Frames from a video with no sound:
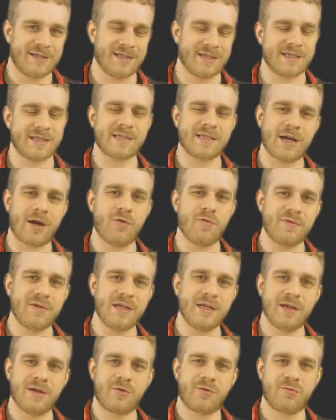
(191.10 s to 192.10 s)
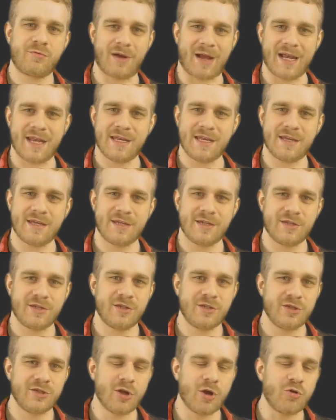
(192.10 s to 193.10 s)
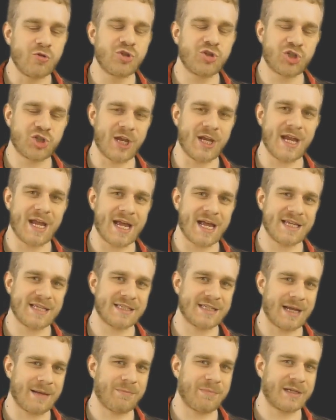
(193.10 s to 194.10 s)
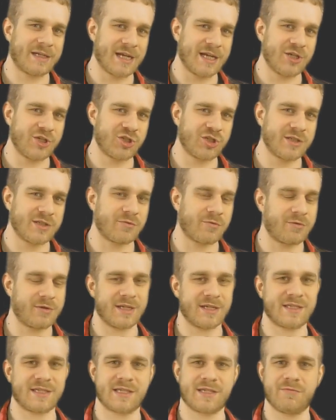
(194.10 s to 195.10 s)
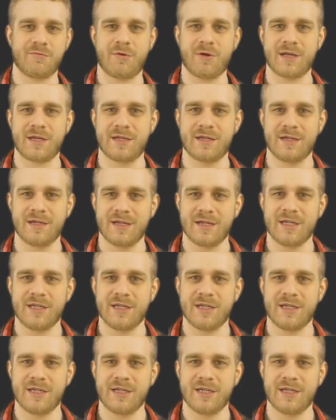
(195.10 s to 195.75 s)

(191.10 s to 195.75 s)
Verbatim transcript: This is how we run Node.js applications, or this is what